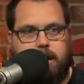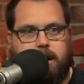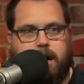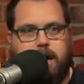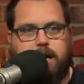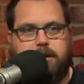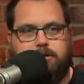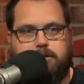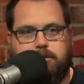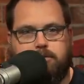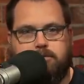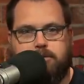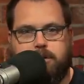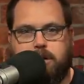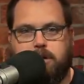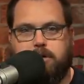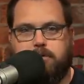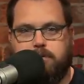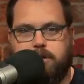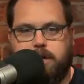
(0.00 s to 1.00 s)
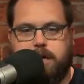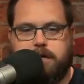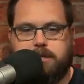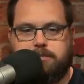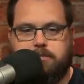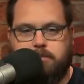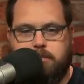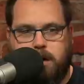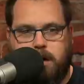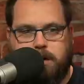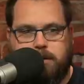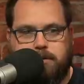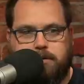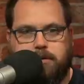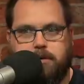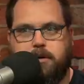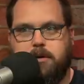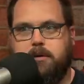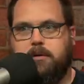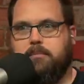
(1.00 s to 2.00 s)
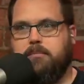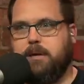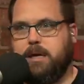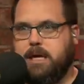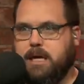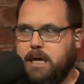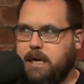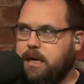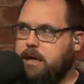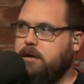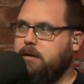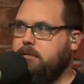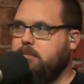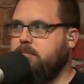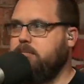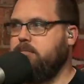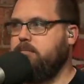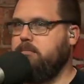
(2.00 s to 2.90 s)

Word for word: I do think over the next month McKinnon